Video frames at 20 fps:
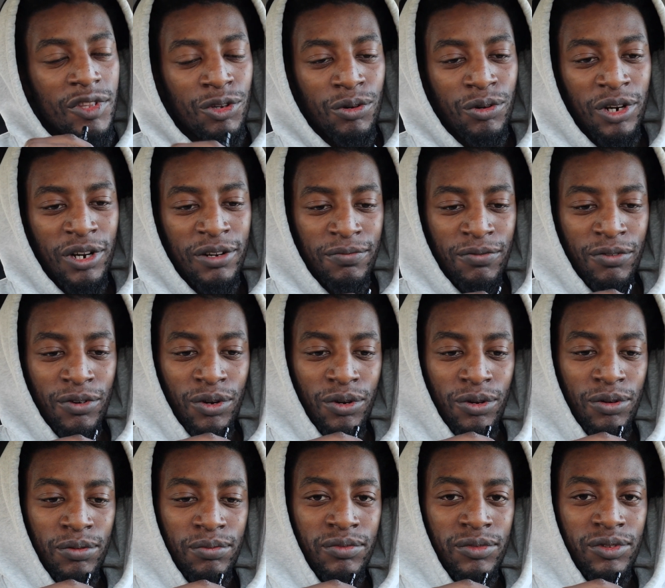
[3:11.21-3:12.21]
where I'm
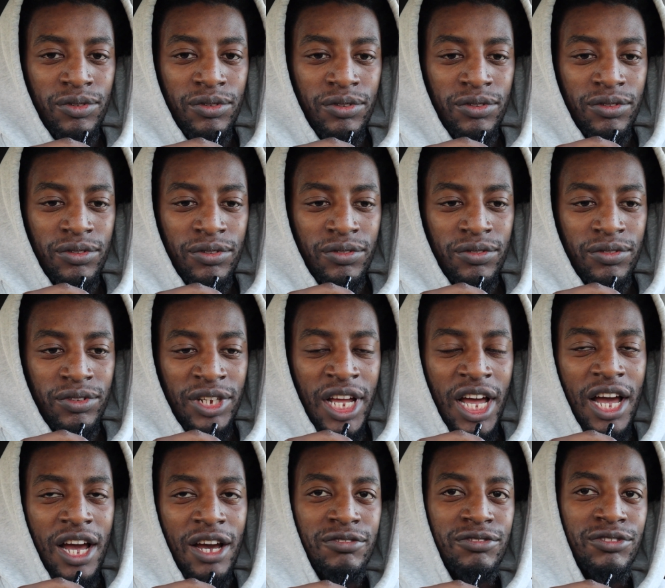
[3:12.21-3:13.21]
from,
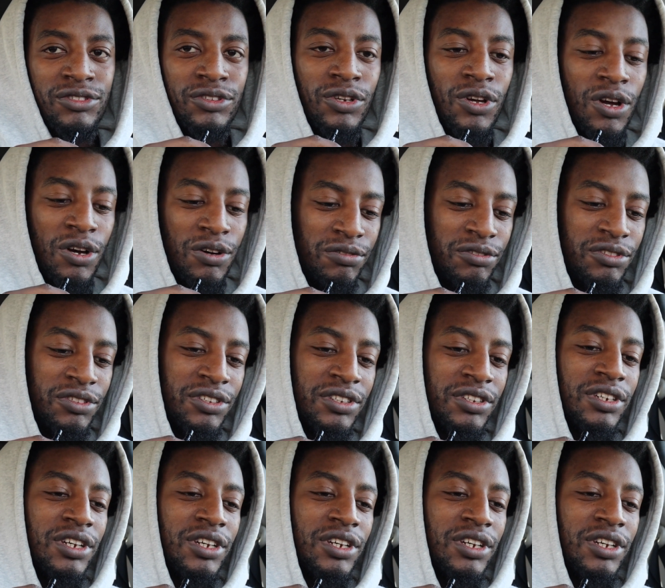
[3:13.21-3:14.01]
cows and goats,